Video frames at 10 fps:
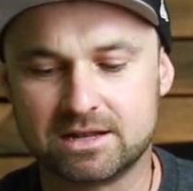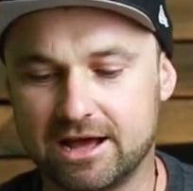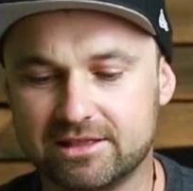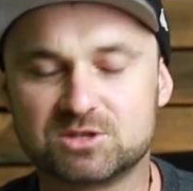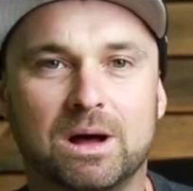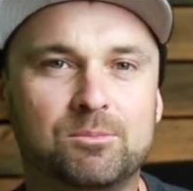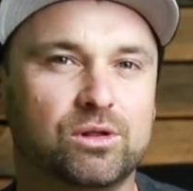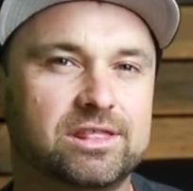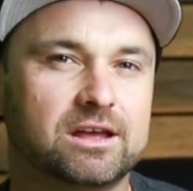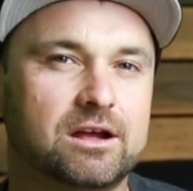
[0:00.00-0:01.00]
Now, there's one
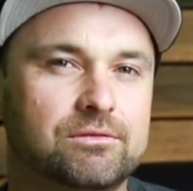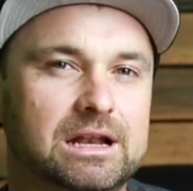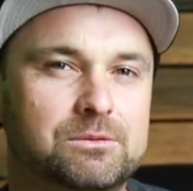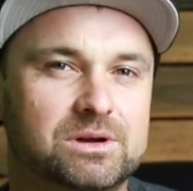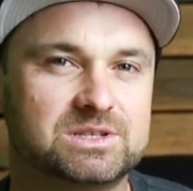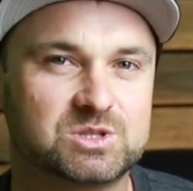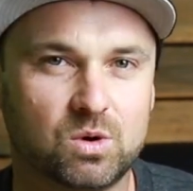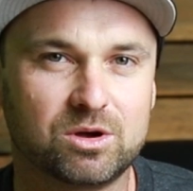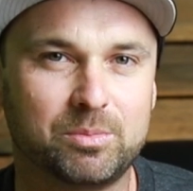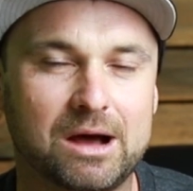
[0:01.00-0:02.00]
more thing I really wanted to
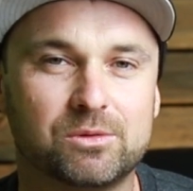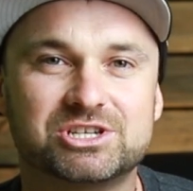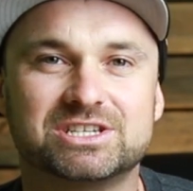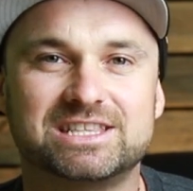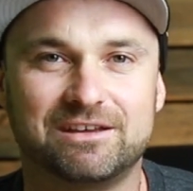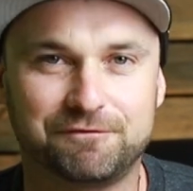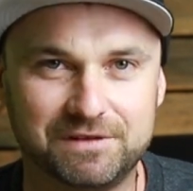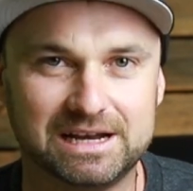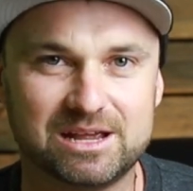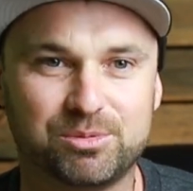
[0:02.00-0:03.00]
talk about, which is the
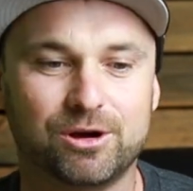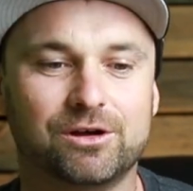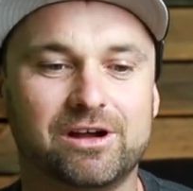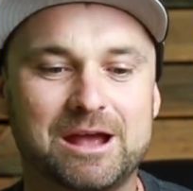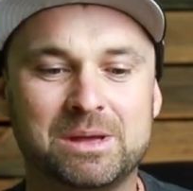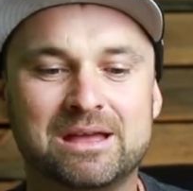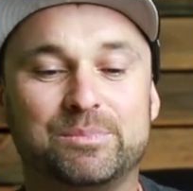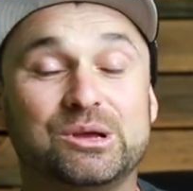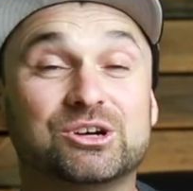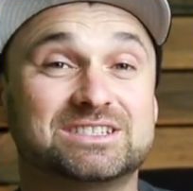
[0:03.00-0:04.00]
affiliate program,
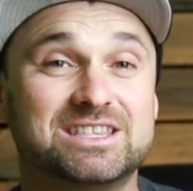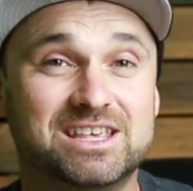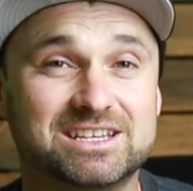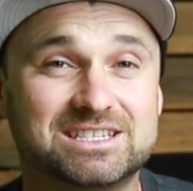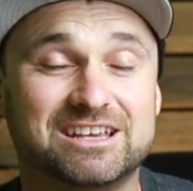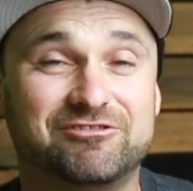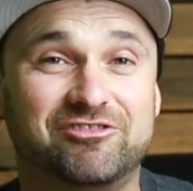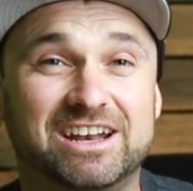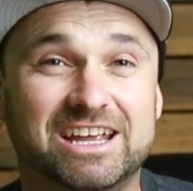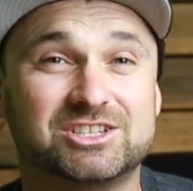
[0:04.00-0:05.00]
because this
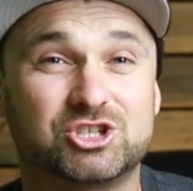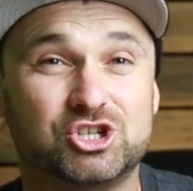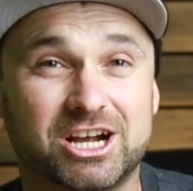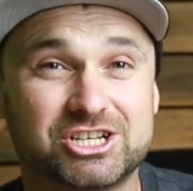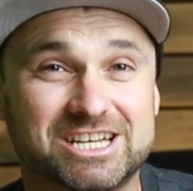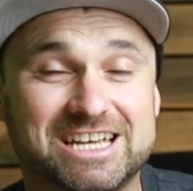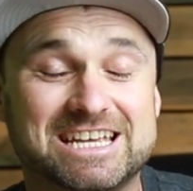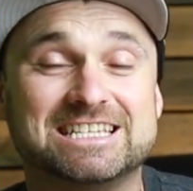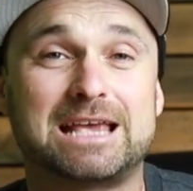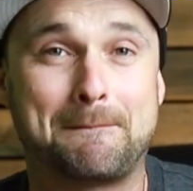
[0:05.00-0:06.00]
affiliate structure
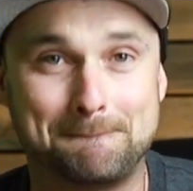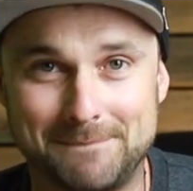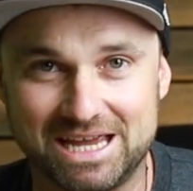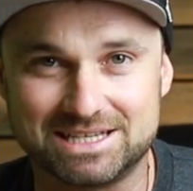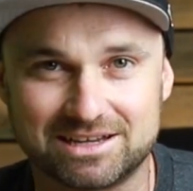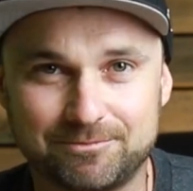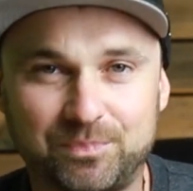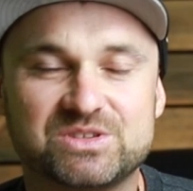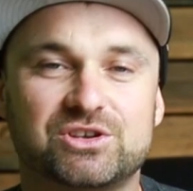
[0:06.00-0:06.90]
is amazing.